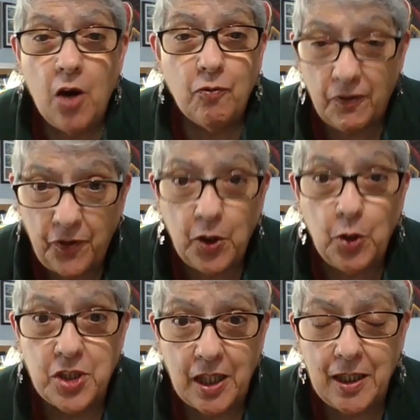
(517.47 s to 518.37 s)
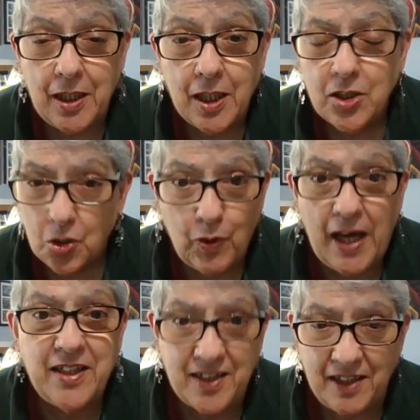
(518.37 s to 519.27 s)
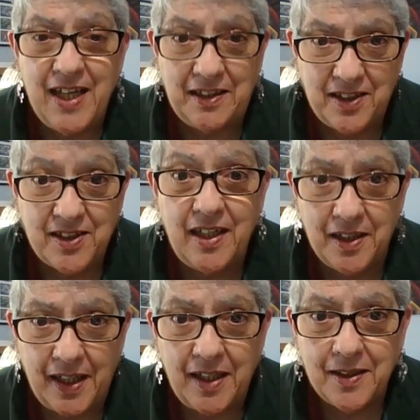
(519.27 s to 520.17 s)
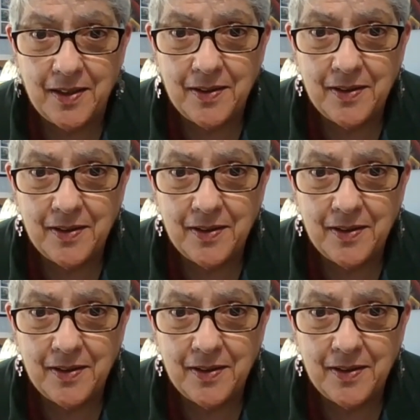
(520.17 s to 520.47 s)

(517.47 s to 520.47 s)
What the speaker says: refusing to raise the debt ceiling,